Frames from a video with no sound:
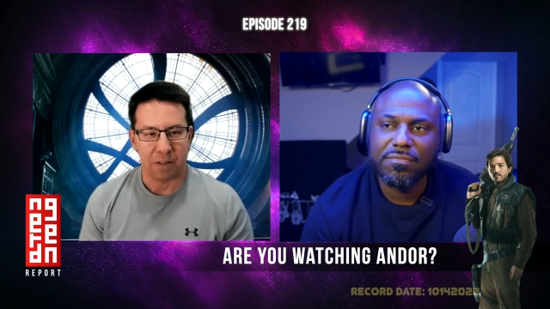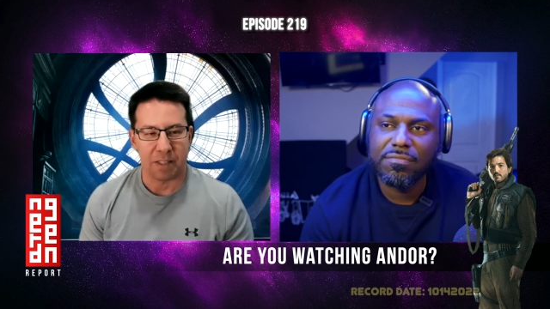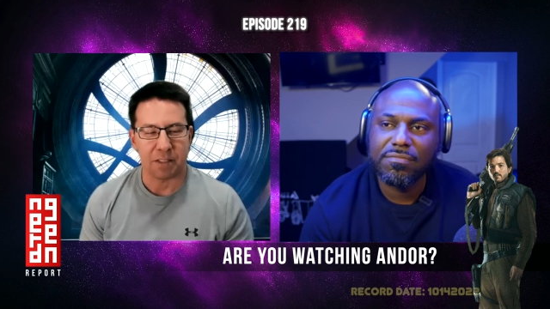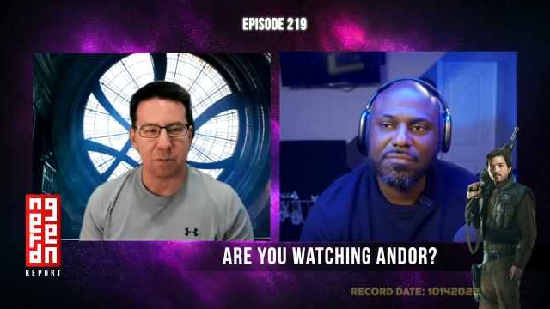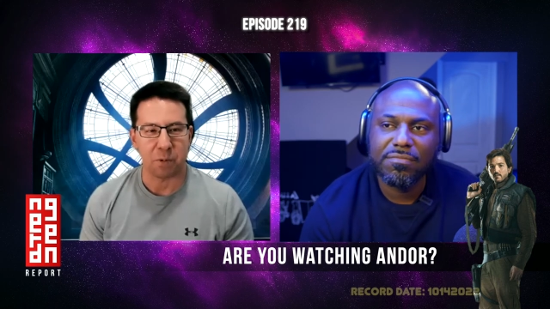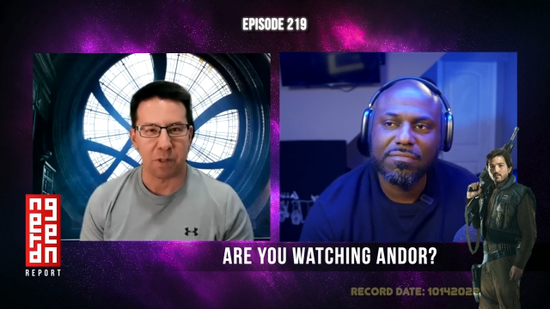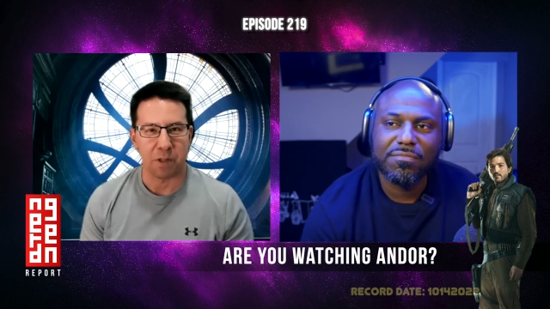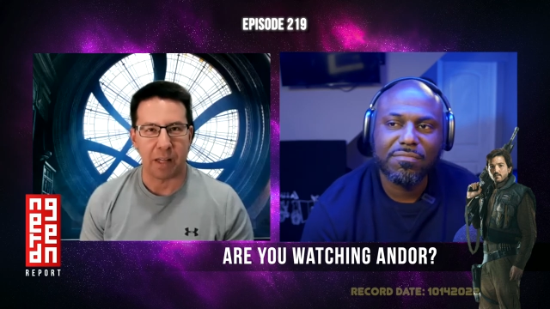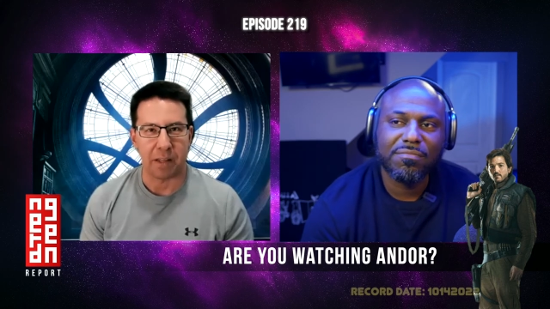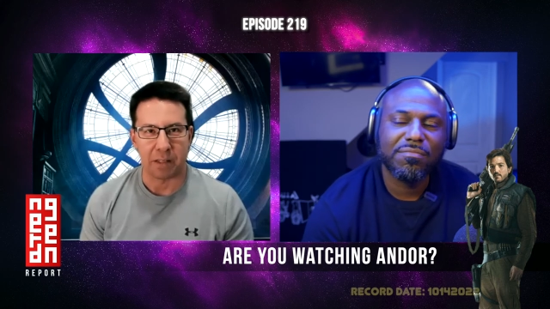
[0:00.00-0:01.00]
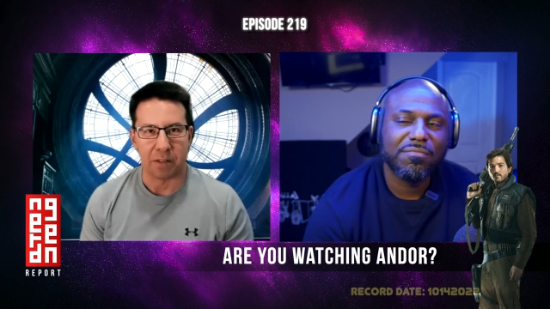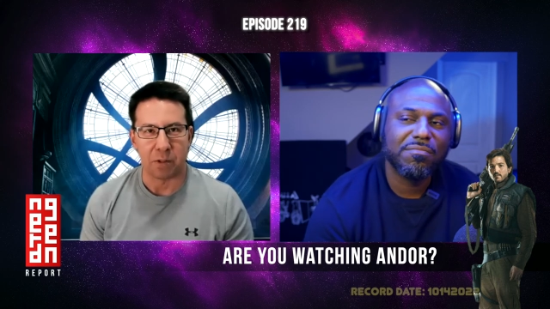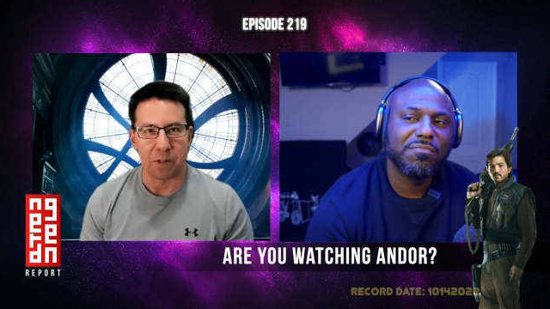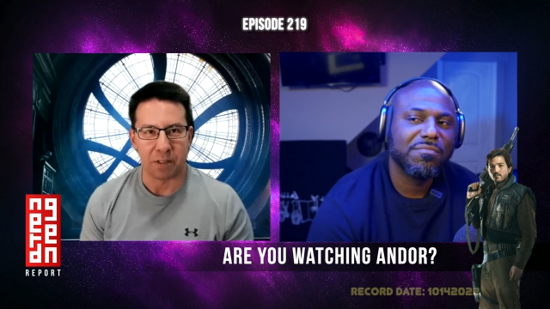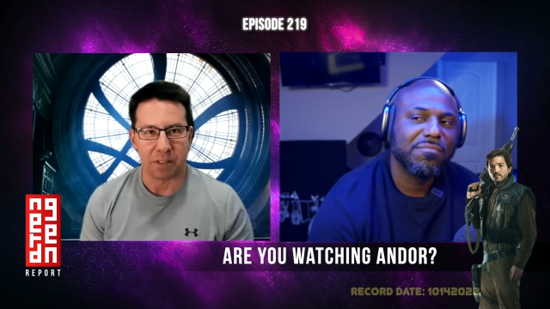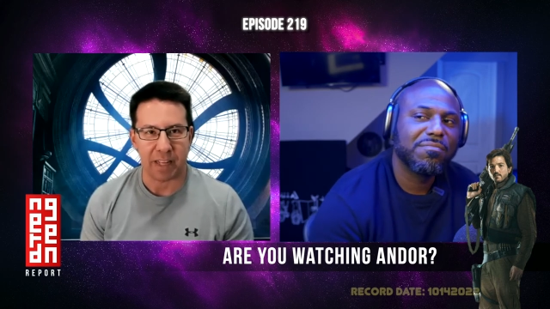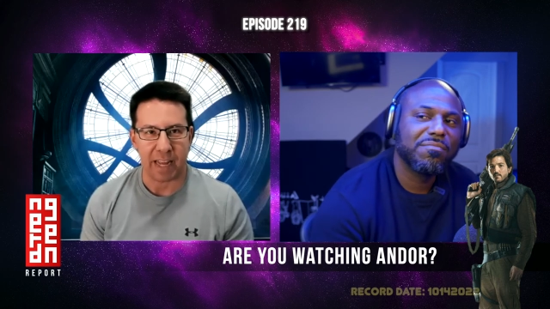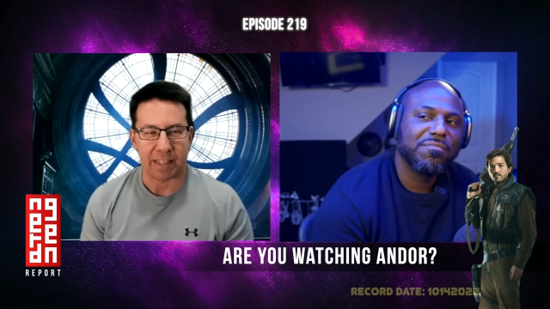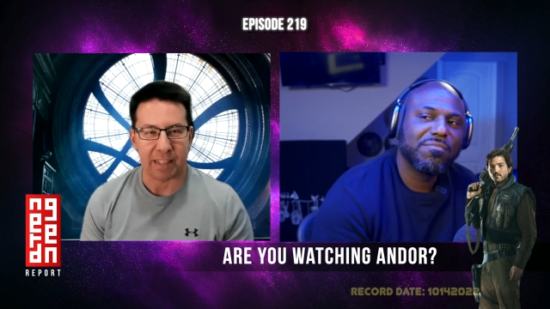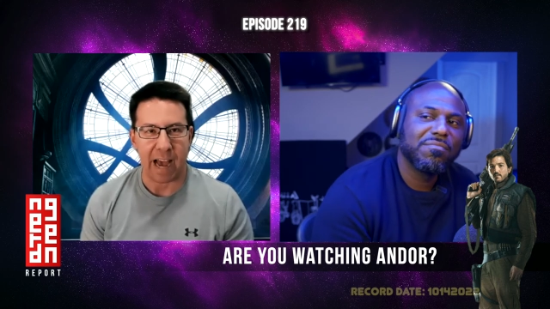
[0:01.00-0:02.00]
Speaker 1: this is where I think Luna stands